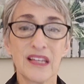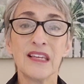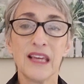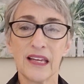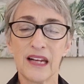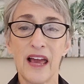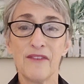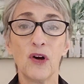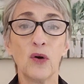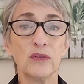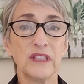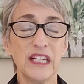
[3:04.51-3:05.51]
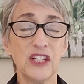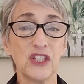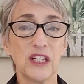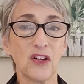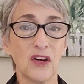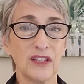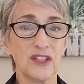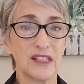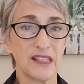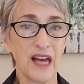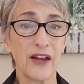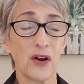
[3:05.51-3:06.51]
Again, I have a whole teaching on
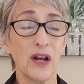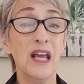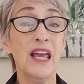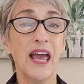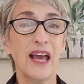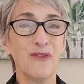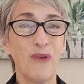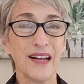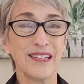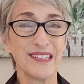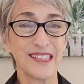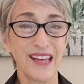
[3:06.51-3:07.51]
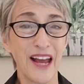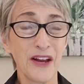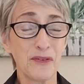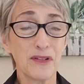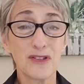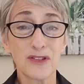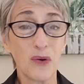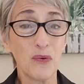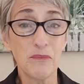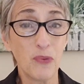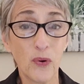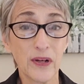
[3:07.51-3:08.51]
desire and why desire is so
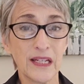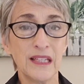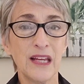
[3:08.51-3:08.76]
important,